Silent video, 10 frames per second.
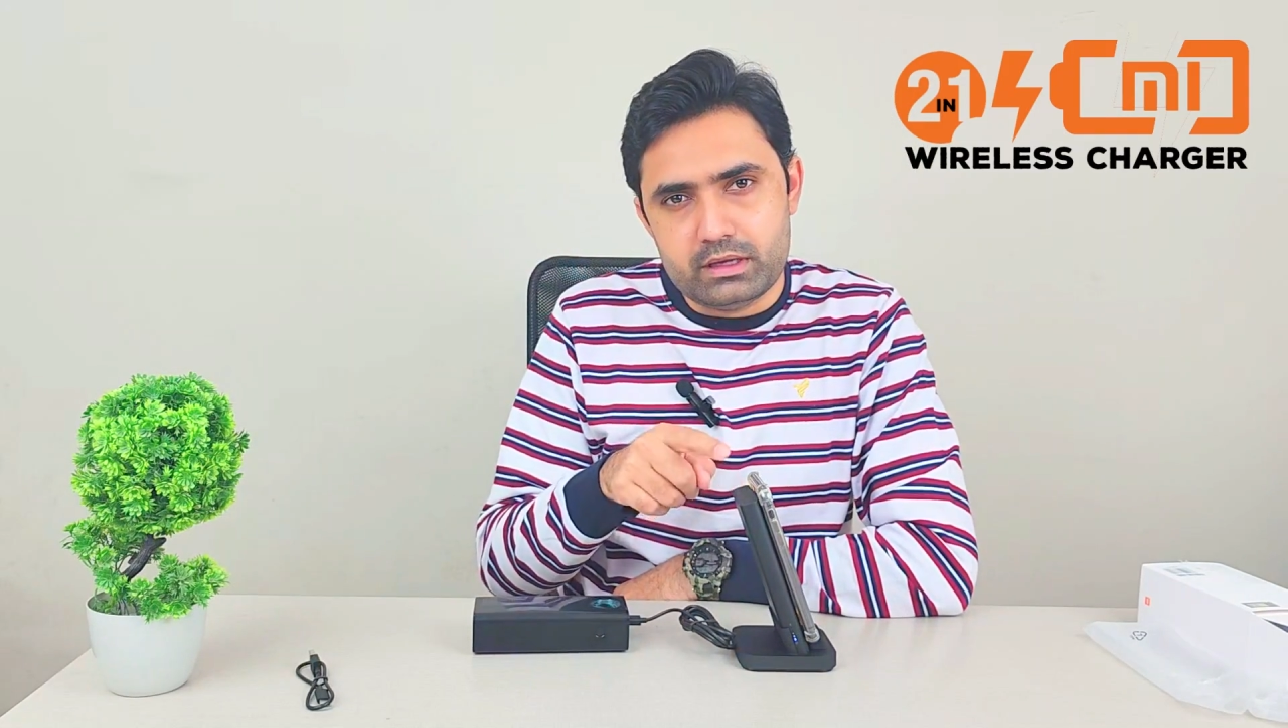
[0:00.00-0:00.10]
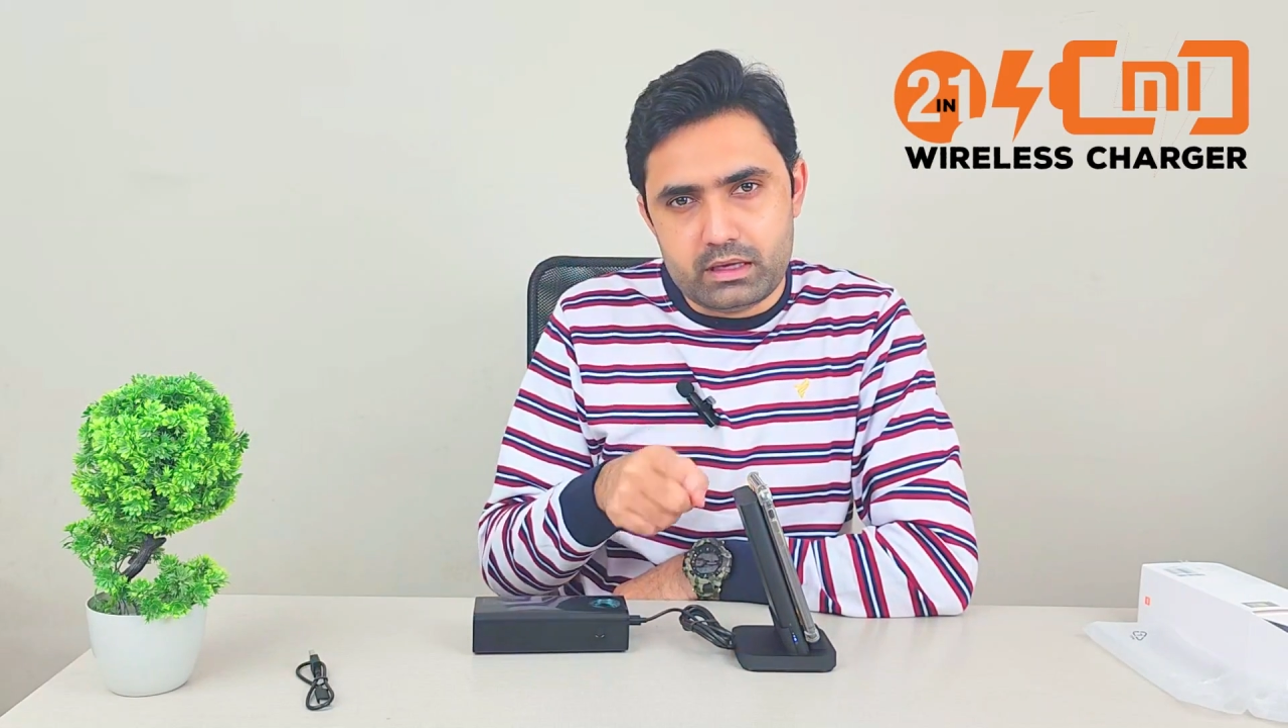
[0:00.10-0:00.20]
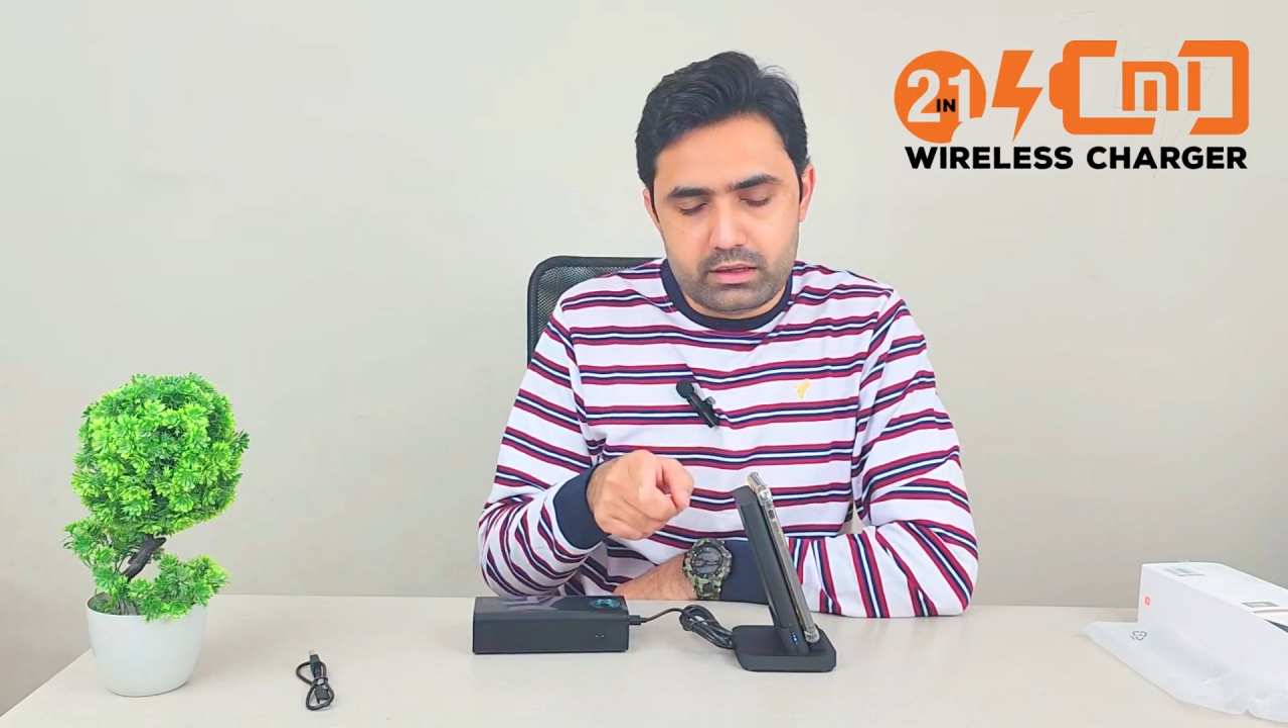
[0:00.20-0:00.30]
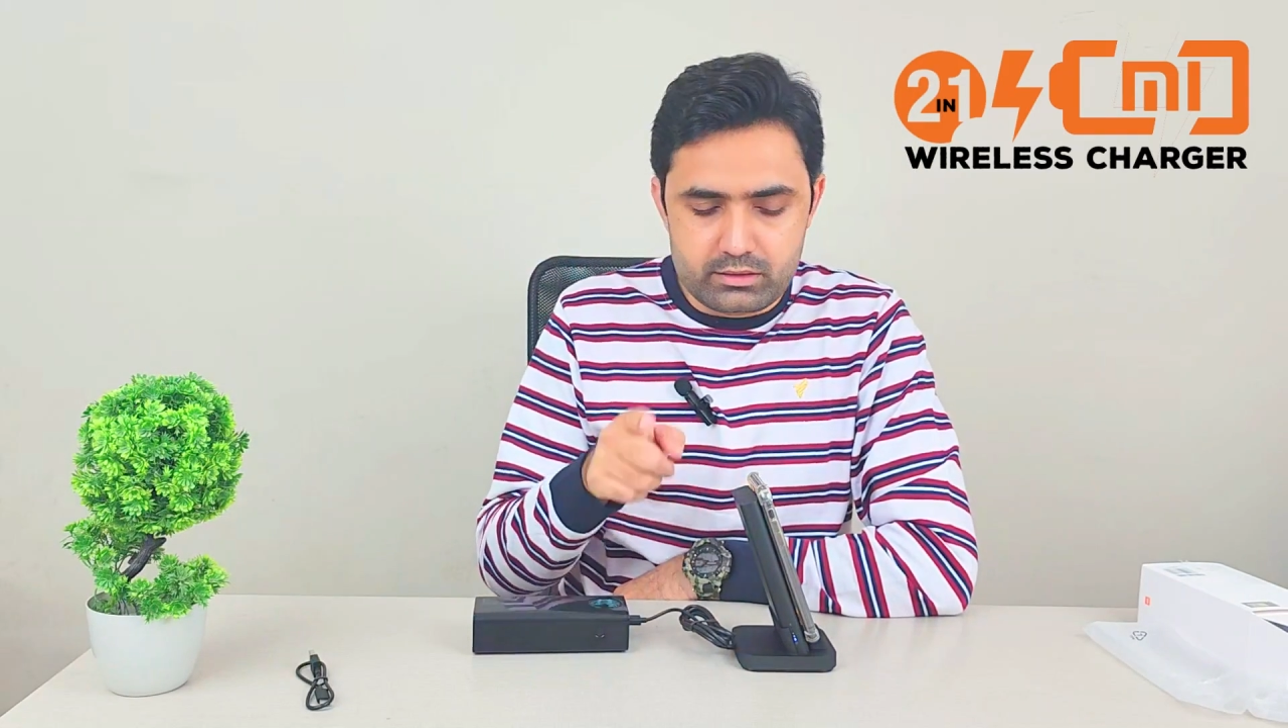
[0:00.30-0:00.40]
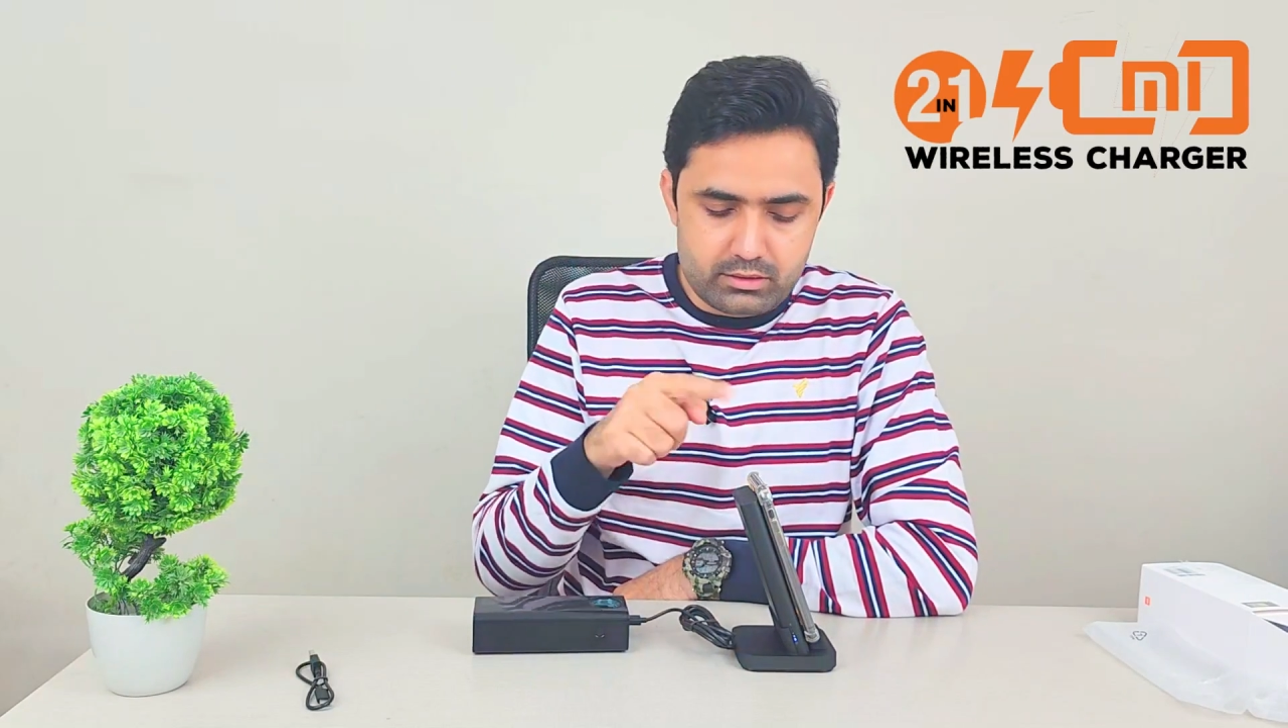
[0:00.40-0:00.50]

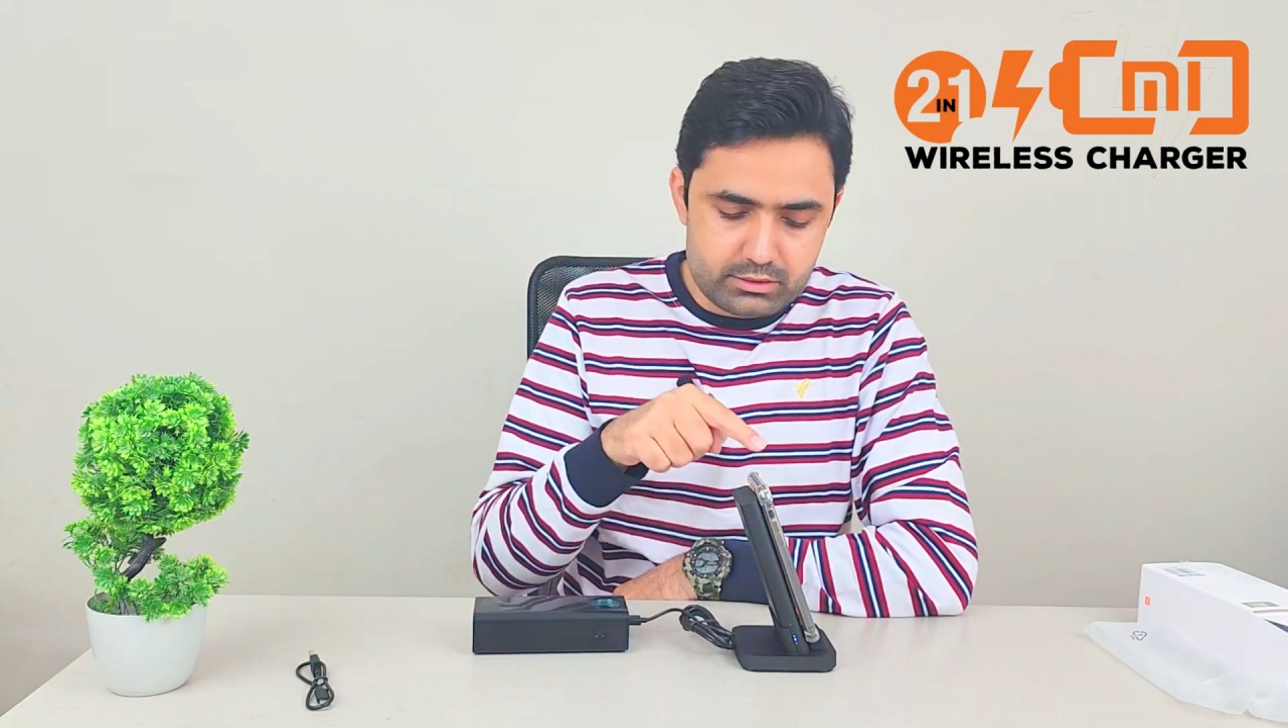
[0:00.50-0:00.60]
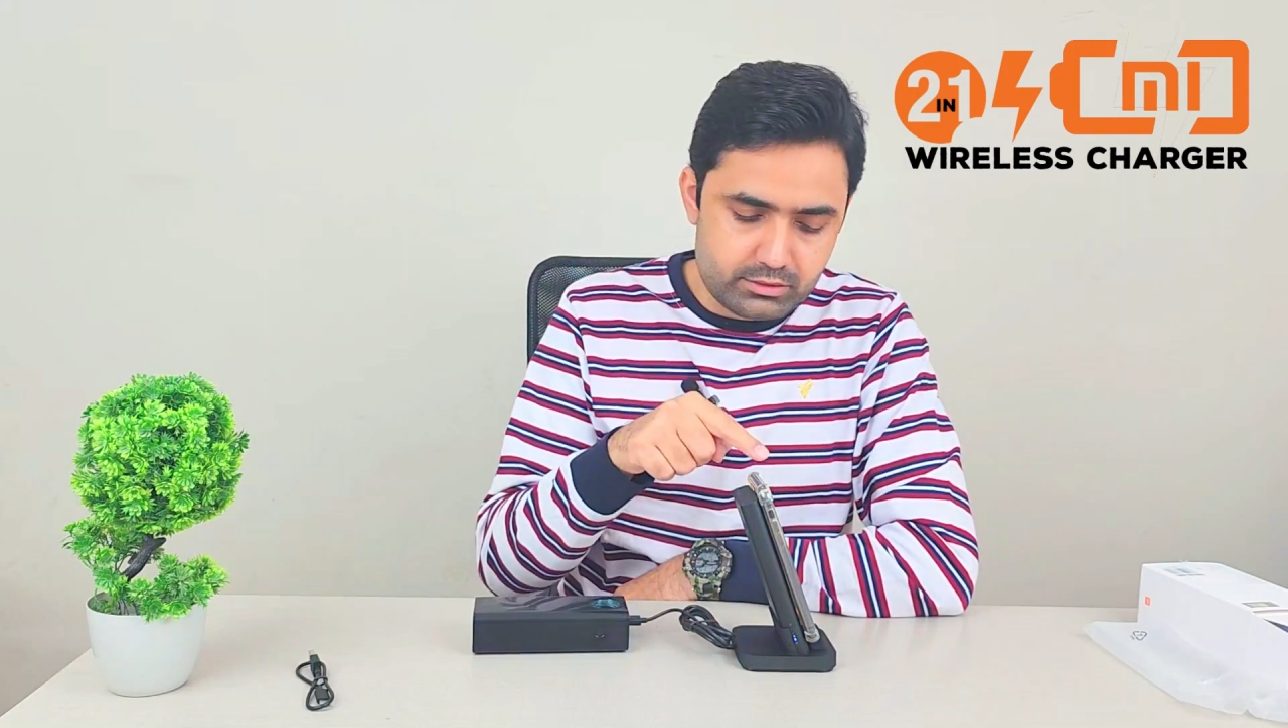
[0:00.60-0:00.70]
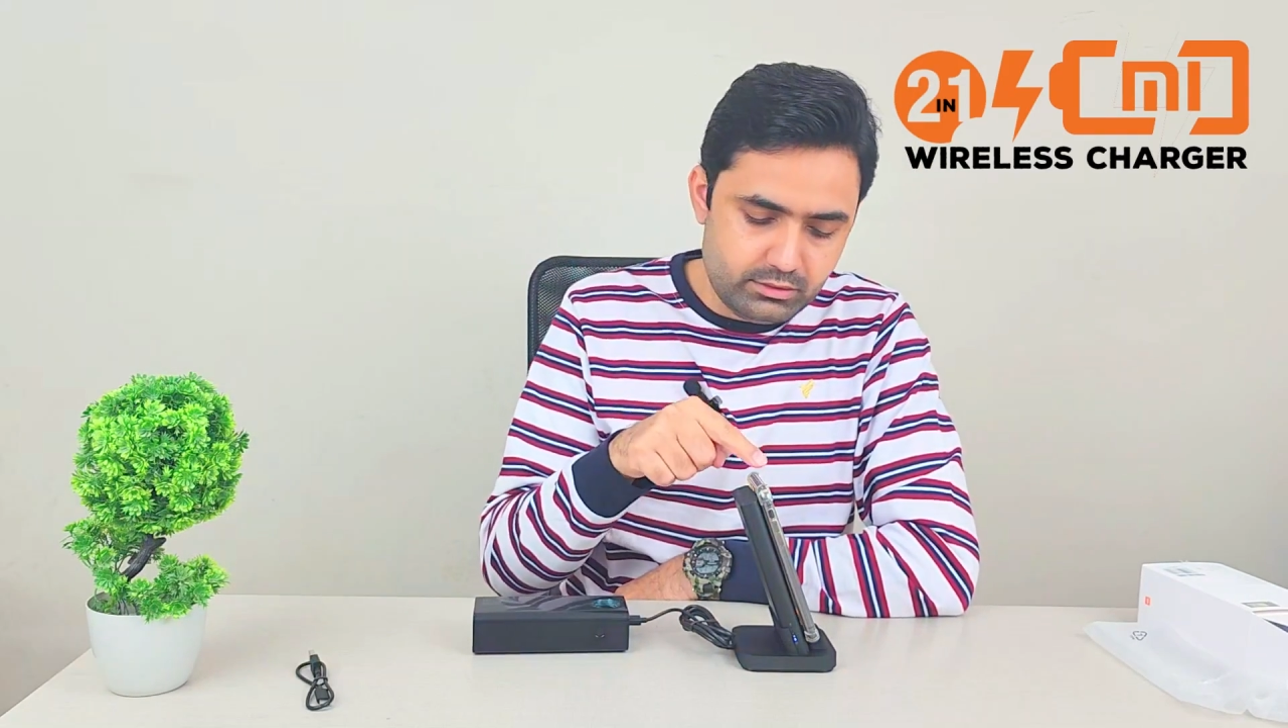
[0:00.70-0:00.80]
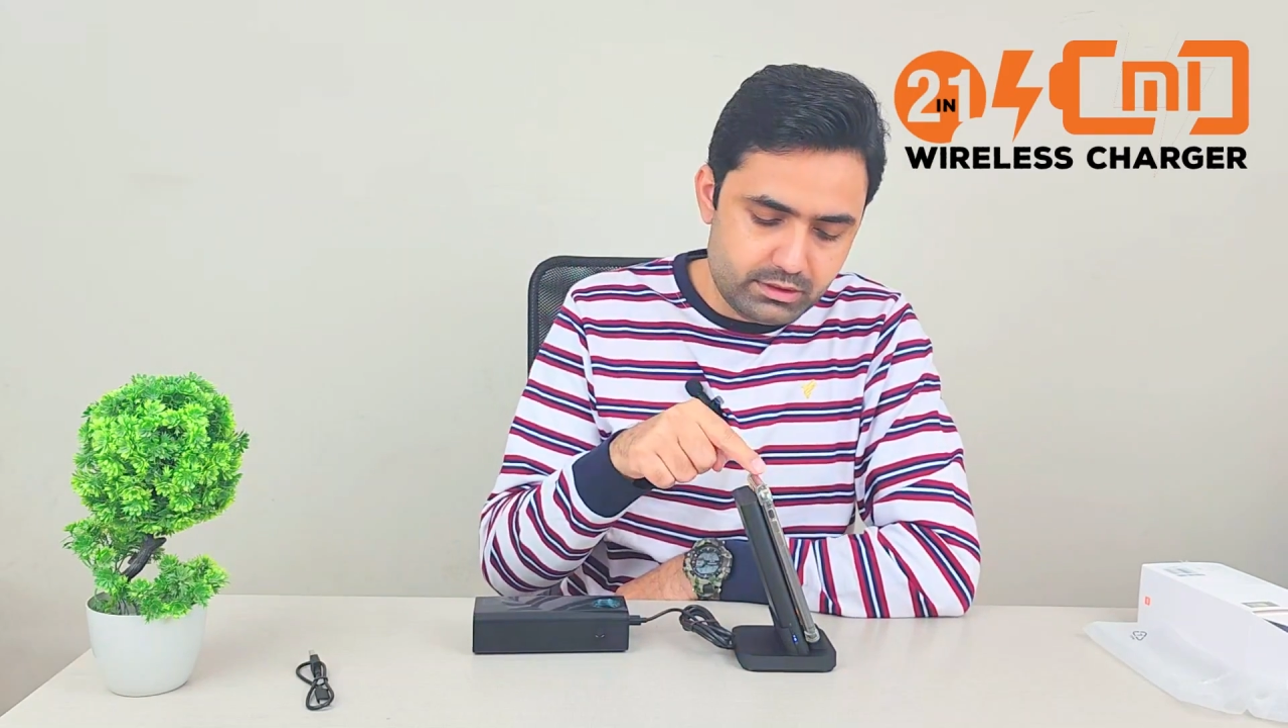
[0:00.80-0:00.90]
and also